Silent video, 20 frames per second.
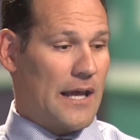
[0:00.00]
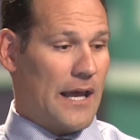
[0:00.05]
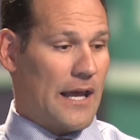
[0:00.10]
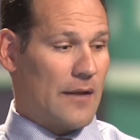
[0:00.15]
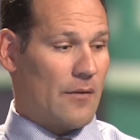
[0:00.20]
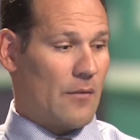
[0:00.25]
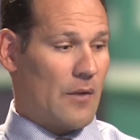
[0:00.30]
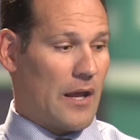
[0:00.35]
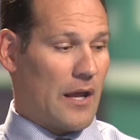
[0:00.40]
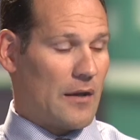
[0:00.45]

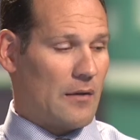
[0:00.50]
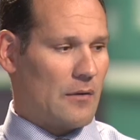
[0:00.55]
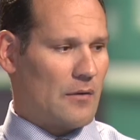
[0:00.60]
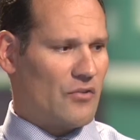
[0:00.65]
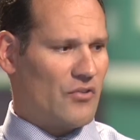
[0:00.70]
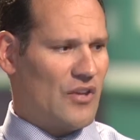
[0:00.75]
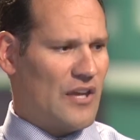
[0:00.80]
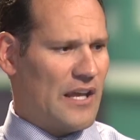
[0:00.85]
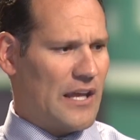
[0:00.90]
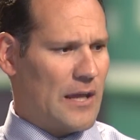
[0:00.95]
And
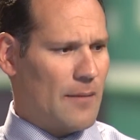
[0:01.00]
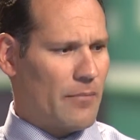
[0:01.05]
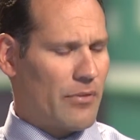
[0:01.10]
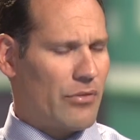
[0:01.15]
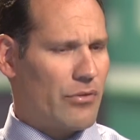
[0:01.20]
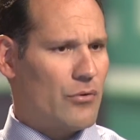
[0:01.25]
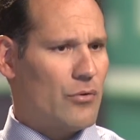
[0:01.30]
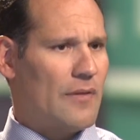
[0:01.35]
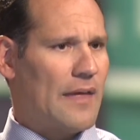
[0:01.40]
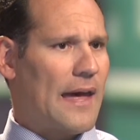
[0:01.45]
seeing him
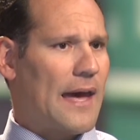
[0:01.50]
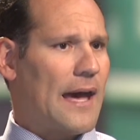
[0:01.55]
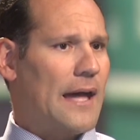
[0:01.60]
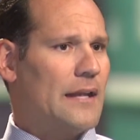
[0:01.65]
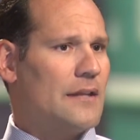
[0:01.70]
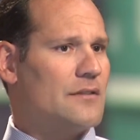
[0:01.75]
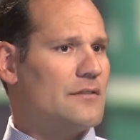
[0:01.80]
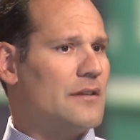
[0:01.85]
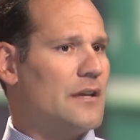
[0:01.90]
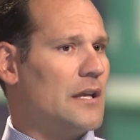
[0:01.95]
through
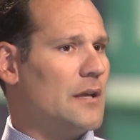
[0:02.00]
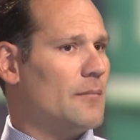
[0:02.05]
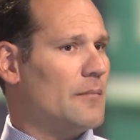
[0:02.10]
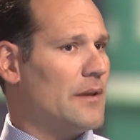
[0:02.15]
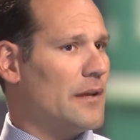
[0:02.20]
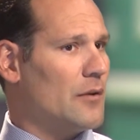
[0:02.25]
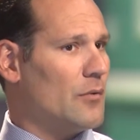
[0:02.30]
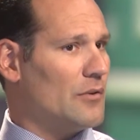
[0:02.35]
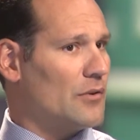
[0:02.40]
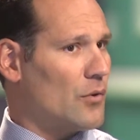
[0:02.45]
that and seeing him
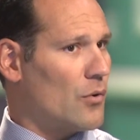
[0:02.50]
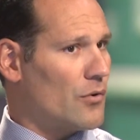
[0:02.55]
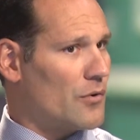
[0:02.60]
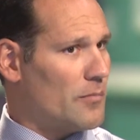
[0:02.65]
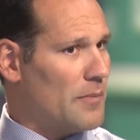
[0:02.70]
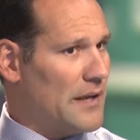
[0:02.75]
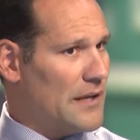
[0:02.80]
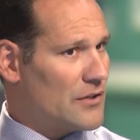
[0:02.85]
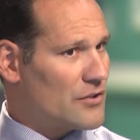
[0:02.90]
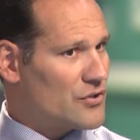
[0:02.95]
deal with the
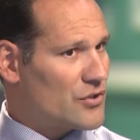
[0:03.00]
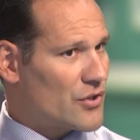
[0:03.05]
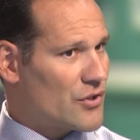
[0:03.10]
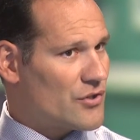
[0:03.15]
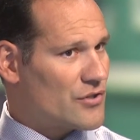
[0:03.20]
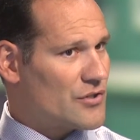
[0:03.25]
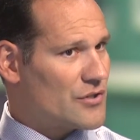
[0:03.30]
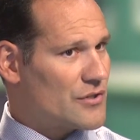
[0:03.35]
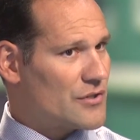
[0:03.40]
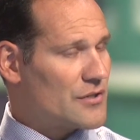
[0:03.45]
orthopedic
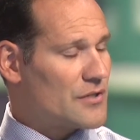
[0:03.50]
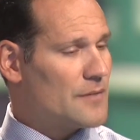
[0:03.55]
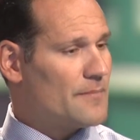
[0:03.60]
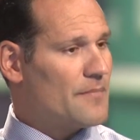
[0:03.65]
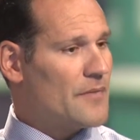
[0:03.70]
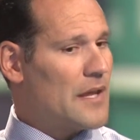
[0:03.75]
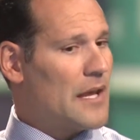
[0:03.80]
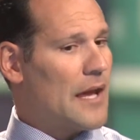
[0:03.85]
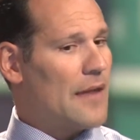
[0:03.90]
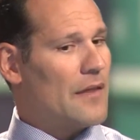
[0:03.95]
surgeons
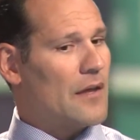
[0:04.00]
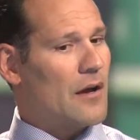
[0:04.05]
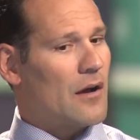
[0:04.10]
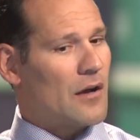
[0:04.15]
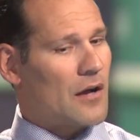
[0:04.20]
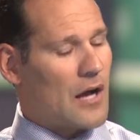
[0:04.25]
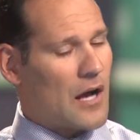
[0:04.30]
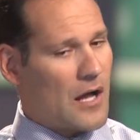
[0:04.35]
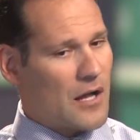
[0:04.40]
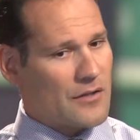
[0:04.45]
and the
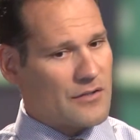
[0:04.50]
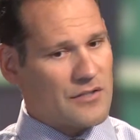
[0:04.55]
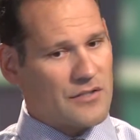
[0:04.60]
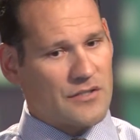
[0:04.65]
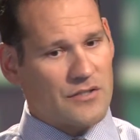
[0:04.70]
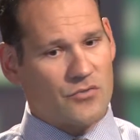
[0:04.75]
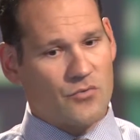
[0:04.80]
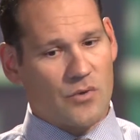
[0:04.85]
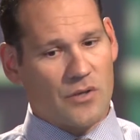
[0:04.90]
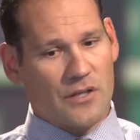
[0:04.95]

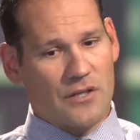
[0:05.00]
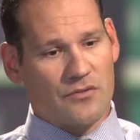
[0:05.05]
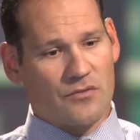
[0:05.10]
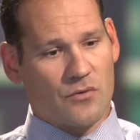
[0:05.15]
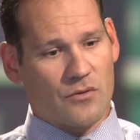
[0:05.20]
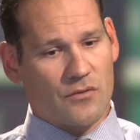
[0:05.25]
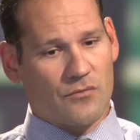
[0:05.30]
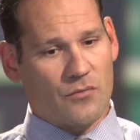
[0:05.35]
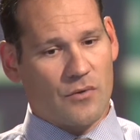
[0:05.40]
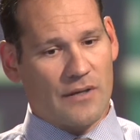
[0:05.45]
oncologists is really
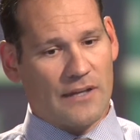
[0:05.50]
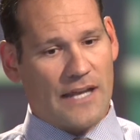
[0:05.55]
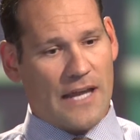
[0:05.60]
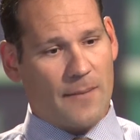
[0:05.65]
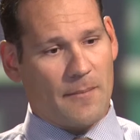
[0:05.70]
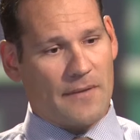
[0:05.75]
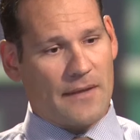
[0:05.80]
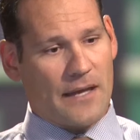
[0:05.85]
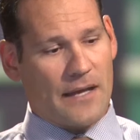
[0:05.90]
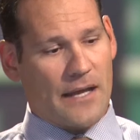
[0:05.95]
sort of what
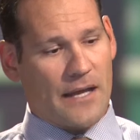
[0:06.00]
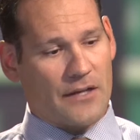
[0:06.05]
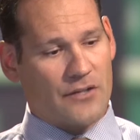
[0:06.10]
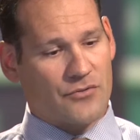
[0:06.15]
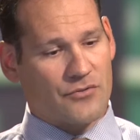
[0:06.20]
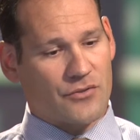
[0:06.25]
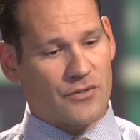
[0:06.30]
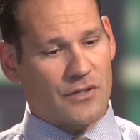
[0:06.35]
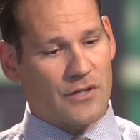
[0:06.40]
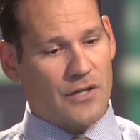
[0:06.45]
gave me that
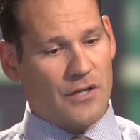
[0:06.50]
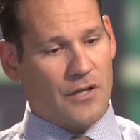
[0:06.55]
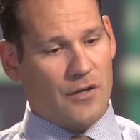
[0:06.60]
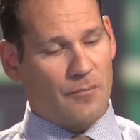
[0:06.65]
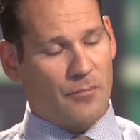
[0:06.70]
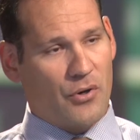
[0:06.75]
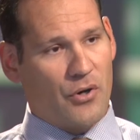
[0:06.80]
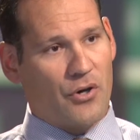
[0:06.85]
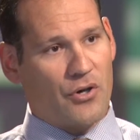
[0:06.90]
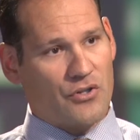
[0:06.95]
extra
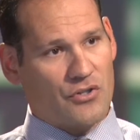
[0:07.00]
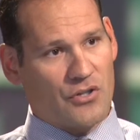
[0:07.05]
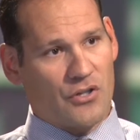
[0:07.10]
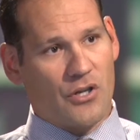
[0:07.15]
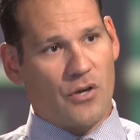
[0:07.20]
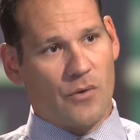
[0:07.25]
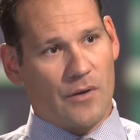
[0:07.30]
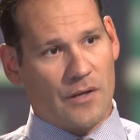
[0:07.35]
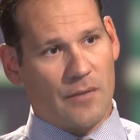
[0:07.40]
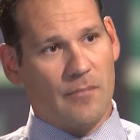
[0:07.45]
push to
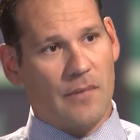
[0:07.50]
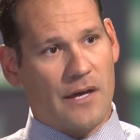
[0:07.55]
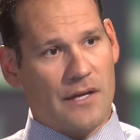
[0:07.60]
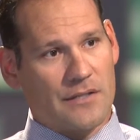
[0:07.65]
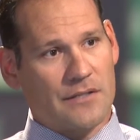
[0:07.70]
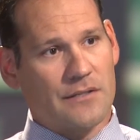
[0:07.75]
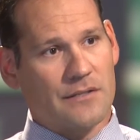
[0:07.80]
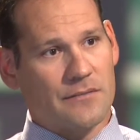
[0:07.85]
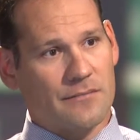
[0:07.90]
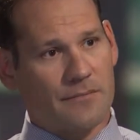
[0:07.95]
go into
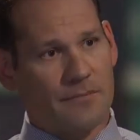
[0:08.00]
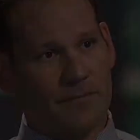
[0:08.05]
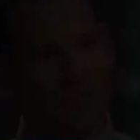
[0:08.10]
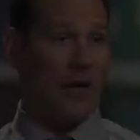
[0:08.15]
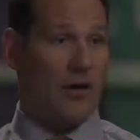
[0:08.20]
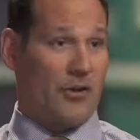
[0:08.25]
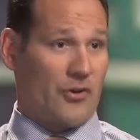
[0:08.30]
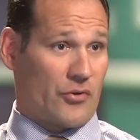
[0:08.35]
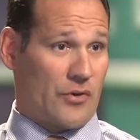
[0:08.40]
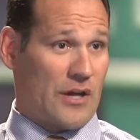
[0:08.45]
medicine.
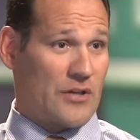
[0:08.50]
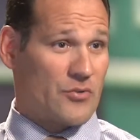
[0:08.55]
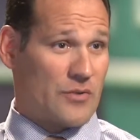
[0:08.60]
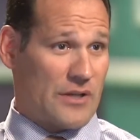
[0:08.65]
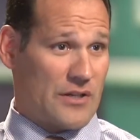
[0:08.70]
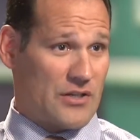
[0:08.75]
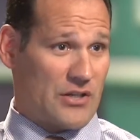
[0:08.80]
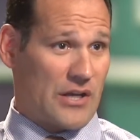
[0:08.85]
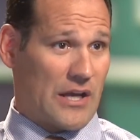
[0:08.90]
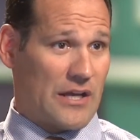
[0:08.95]
My undergraduate
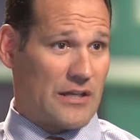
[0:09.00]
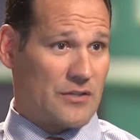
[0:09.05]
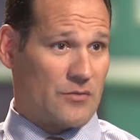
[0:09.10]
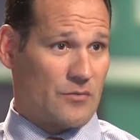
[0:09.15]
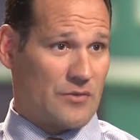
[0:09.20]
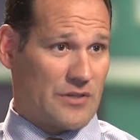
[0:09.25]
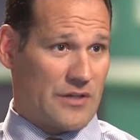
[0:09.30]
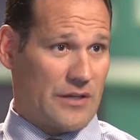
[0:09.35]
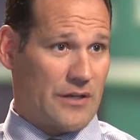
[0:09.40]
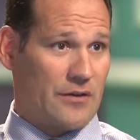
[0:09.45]

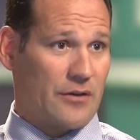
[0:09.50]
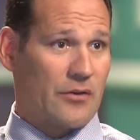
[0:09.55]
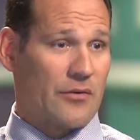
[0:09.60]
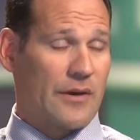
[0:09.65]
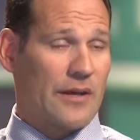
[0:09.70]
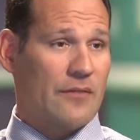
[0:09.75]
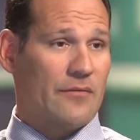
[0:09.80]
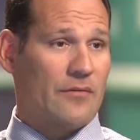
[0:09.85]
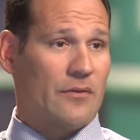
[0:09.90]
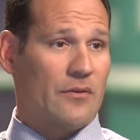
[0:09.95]
education was here in
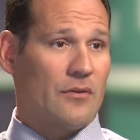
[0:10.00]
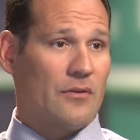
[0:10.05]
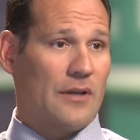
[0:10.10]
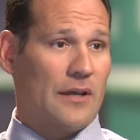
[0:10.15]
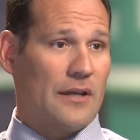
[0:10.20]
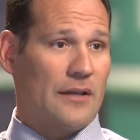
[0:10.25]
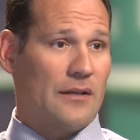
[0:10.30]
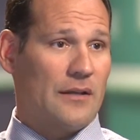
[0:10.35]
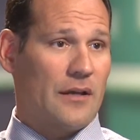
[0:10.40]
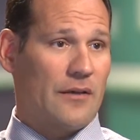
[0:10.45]
Greenville
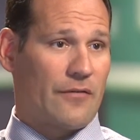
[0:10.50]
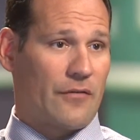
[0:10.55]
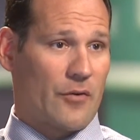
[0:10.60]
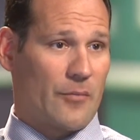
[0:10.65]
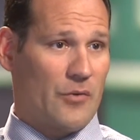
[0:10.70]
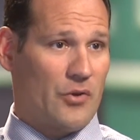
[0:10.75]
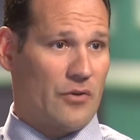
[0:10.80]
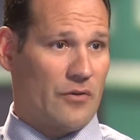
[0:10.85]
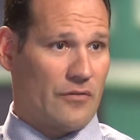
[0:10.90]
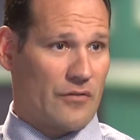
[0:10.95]
at
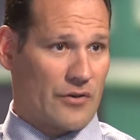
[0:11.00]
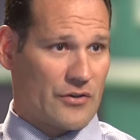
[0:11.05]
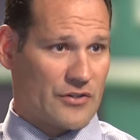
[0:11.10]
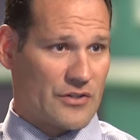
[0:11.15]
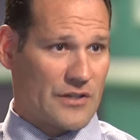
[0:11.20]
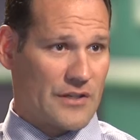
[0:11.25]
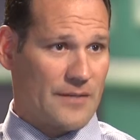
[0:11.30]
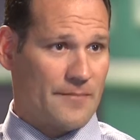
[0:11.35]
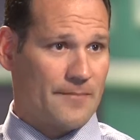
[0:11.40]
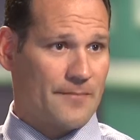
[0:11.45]
Furman
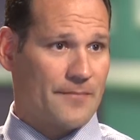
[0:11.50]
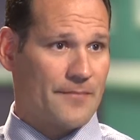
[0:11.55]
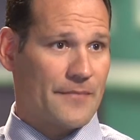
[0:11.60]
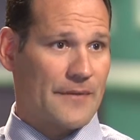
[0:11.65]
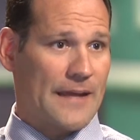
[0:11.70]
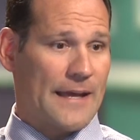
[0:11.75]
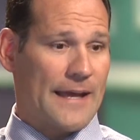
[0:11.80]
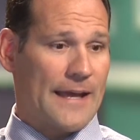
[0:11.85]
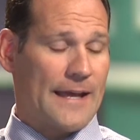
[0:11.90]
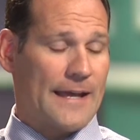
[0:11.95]
University,
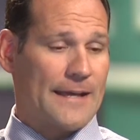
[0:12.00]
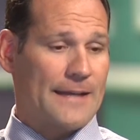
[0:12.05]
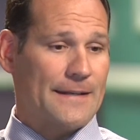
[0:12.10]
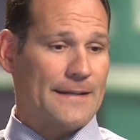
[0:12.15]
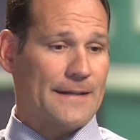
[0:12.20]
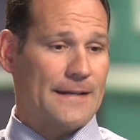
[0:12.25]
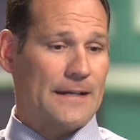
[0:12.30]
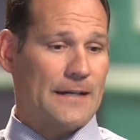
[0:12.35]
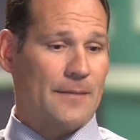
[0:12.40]
and